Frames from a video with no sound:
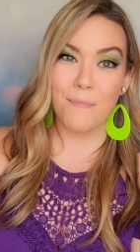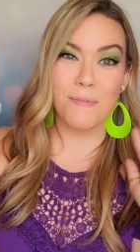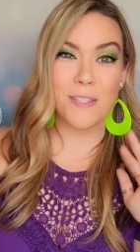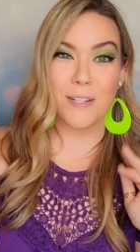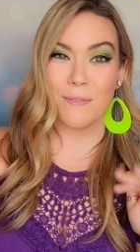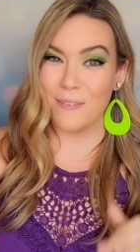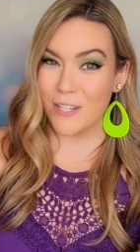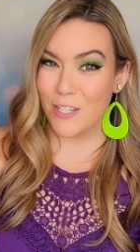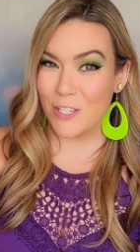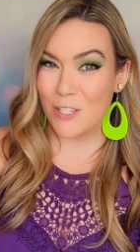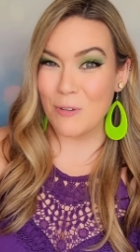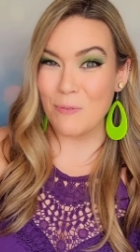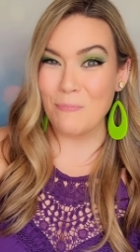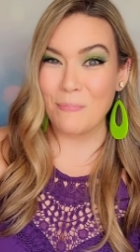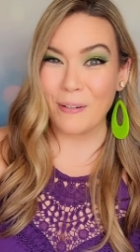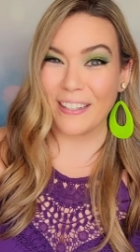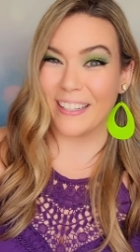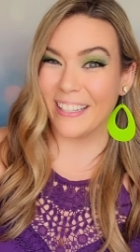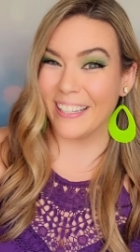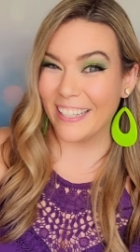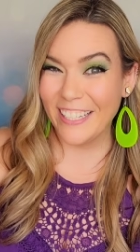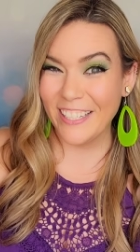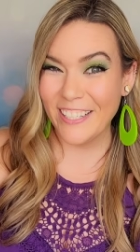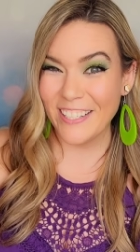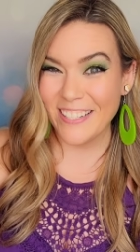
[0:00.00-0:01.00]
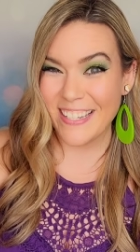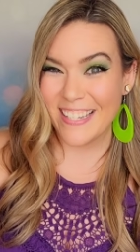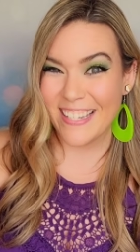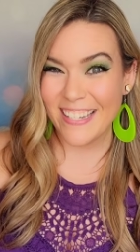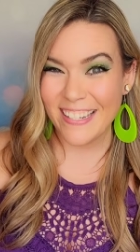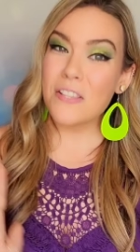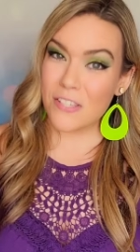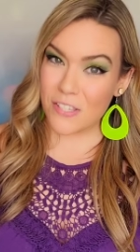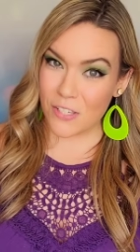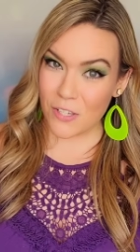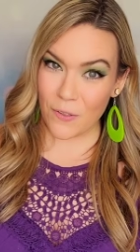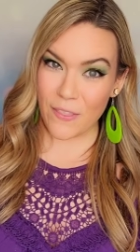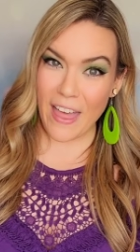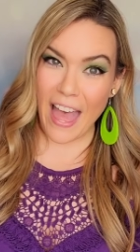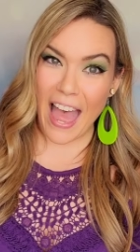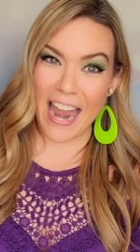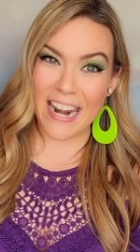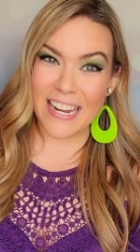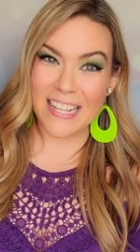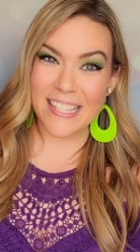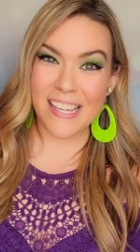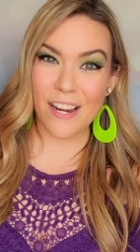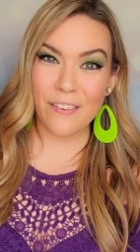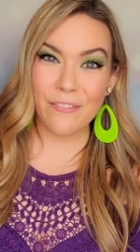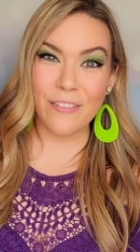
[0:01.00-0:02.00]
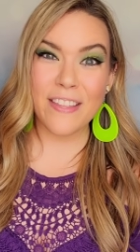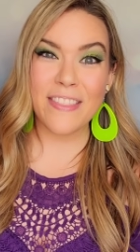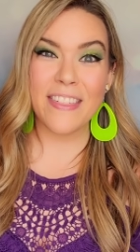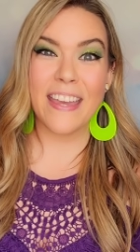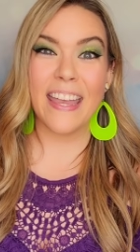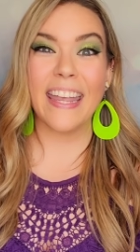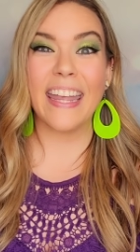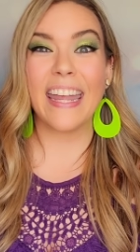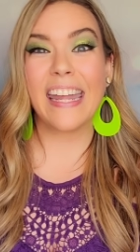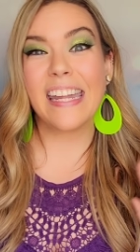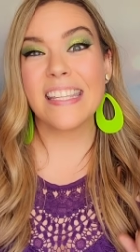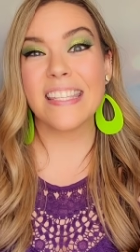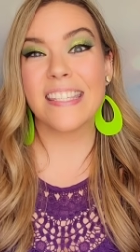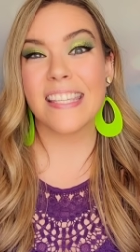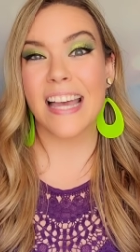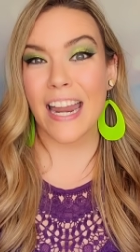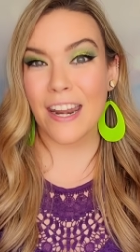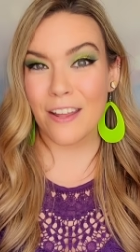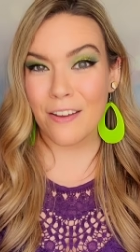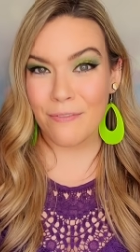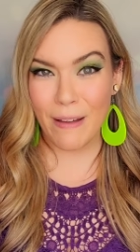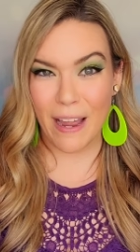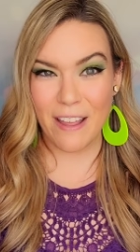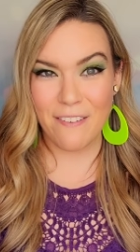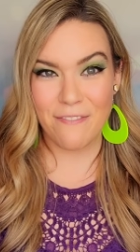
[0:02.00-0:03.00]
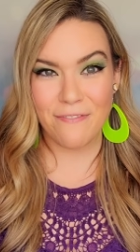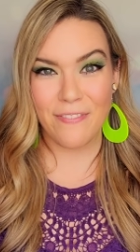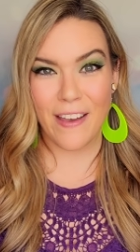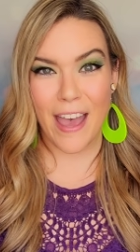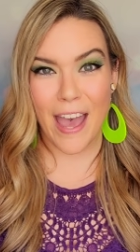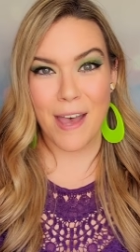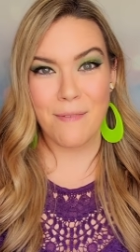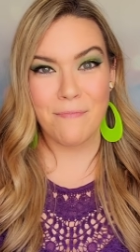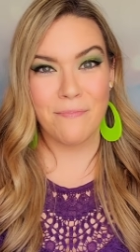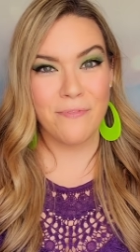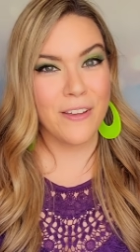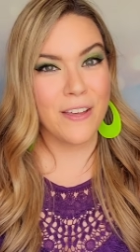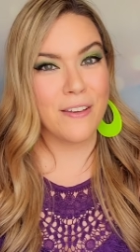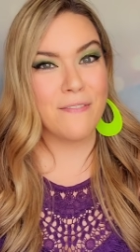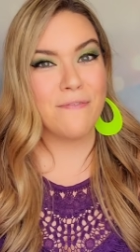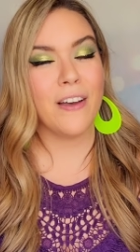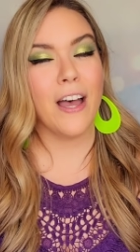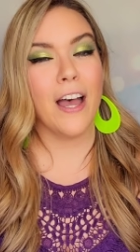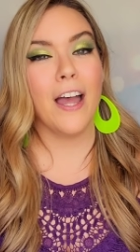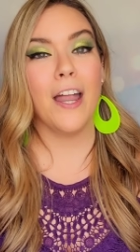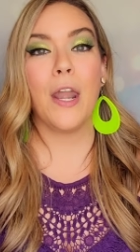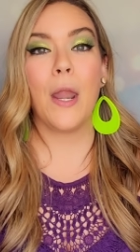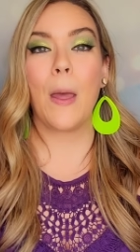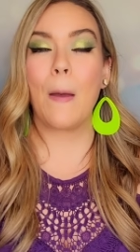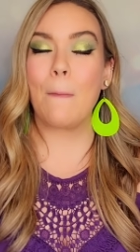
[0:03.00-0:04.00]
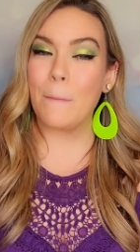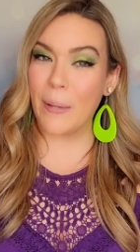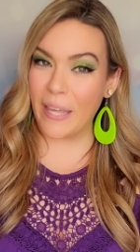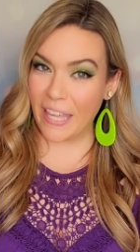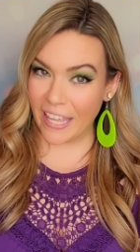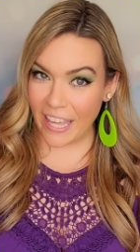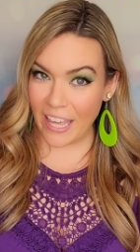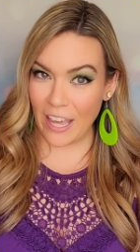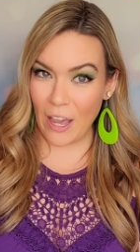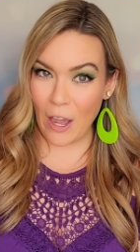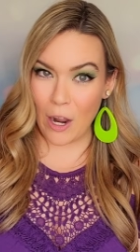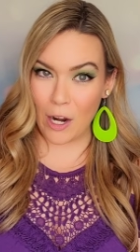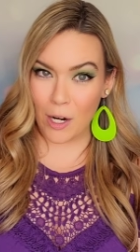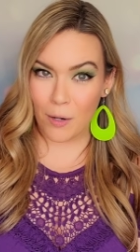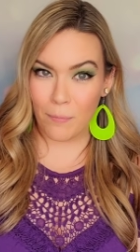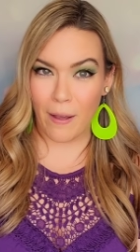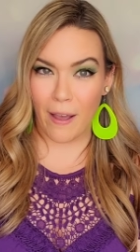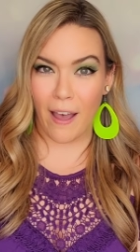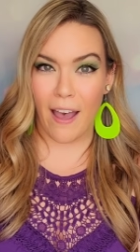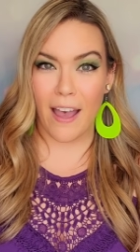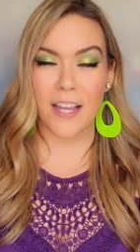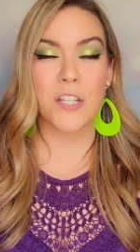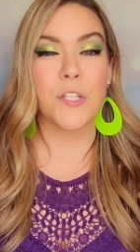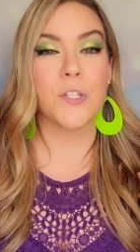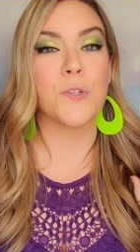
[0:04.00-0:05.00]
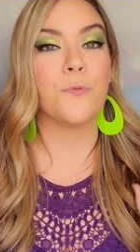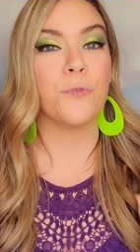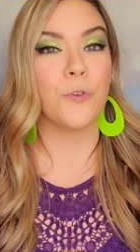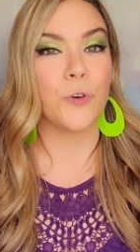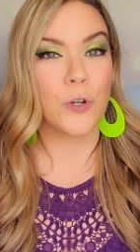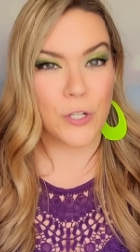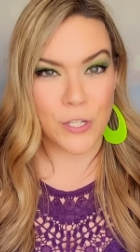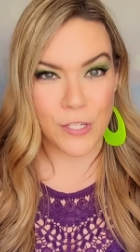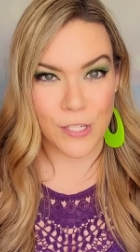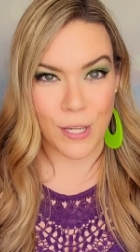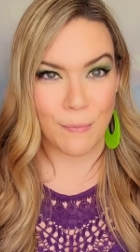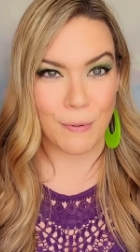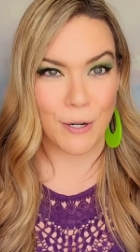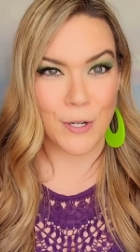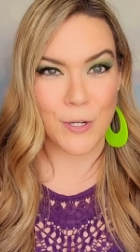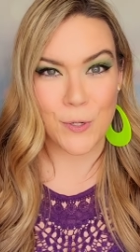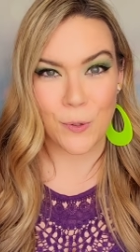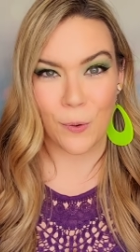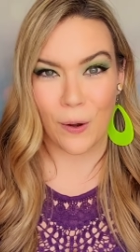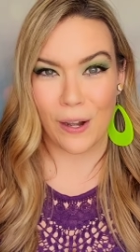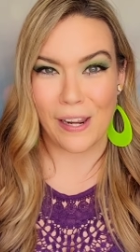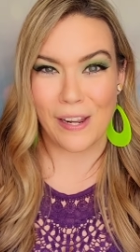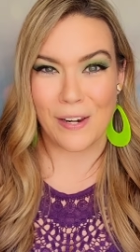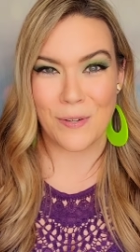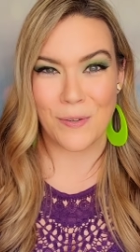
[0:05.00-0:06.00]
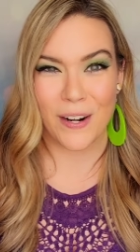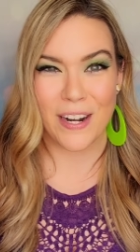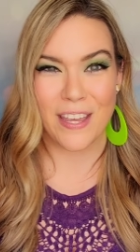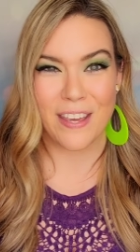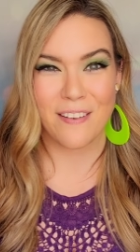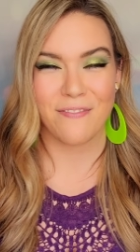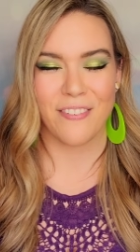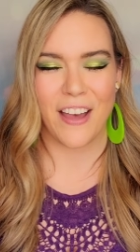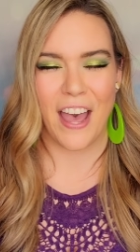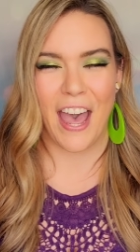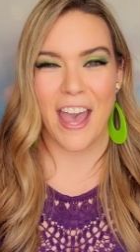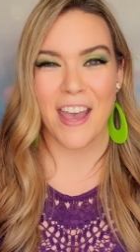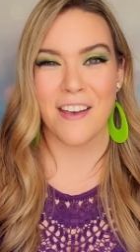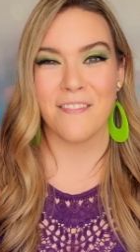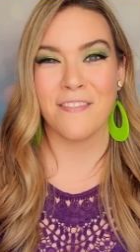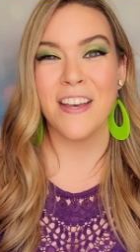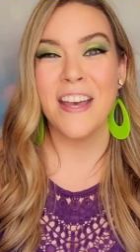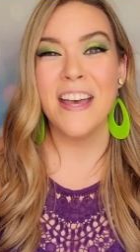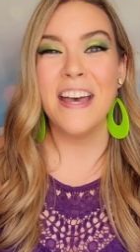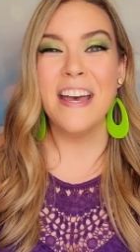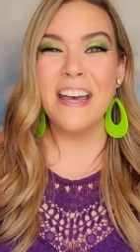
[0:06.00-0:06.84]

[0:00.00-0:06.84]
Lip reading: It'd be super cute. So that is everything inside of my FabFitFun PR box for summer 2025.